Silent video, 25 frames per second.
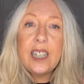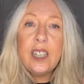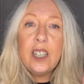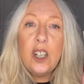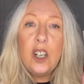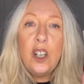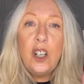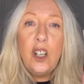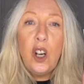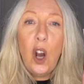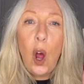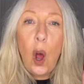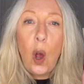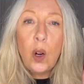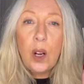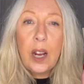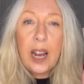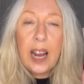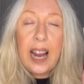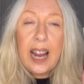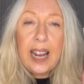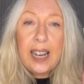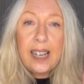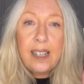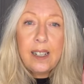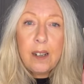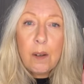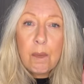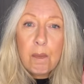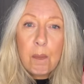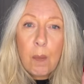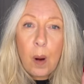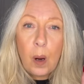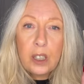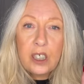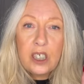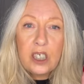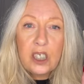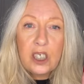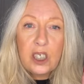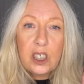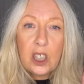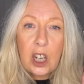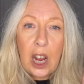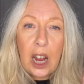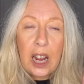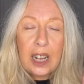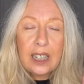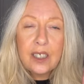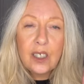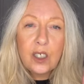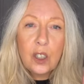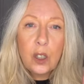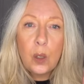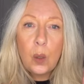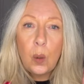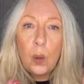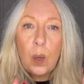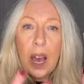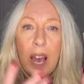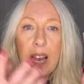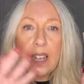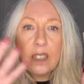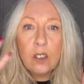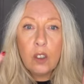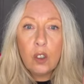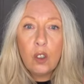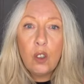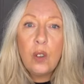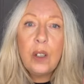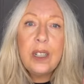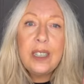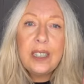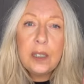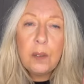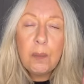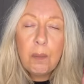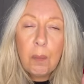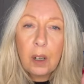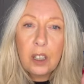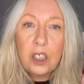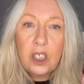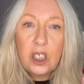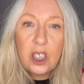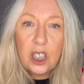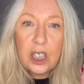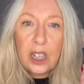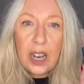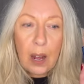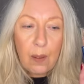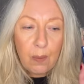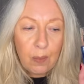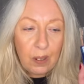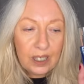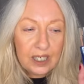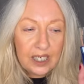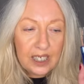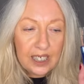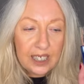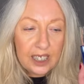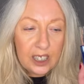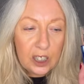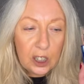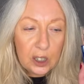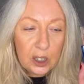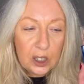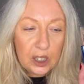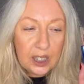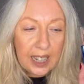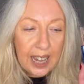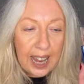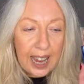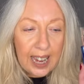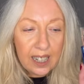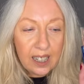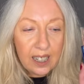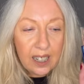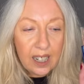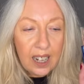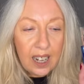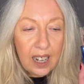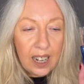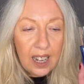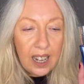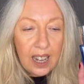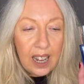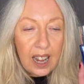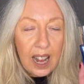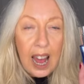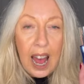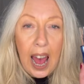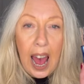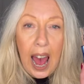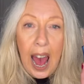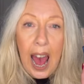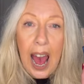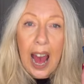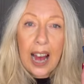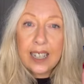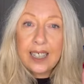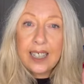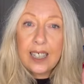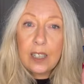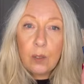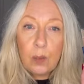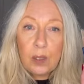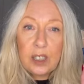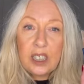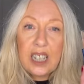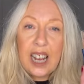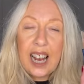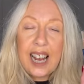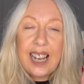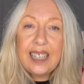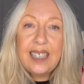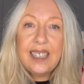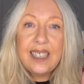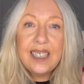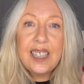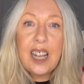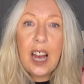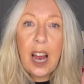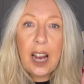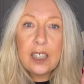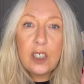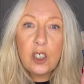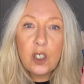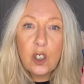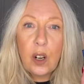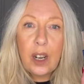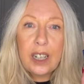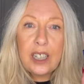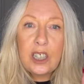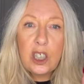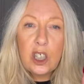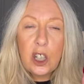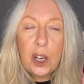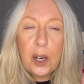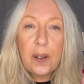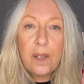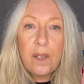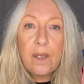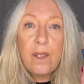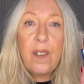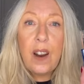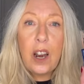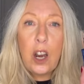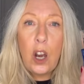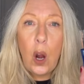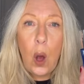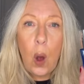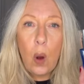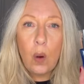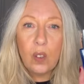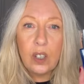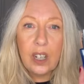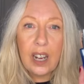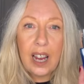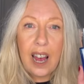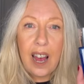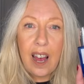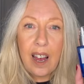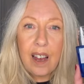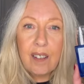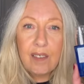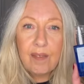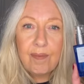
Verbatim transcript: to lock in moisture, so you get increased moisture levels in your skin. And it retains hydration for longer.